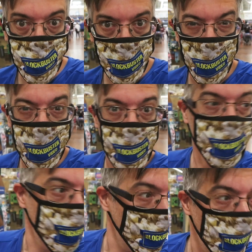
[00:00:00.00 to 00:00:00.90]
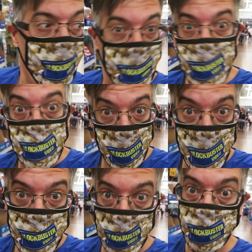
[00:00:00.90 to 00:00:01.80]
Blu-ray. That's what
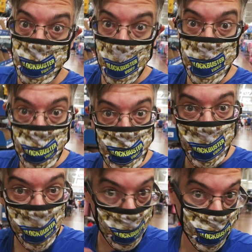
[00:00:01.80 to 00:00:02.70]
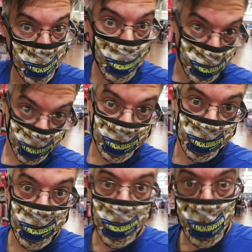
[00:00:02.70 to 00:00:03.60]
those are my two big titles that I would like to
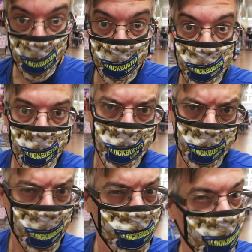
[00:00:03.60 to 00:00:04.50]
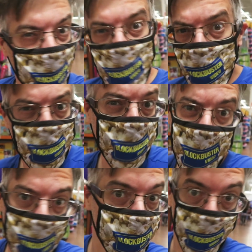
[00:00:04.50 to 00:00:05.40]
see this week. If not, I'll just buy
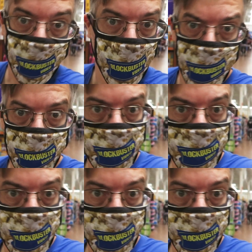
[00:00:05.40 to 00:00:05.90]
that shit online.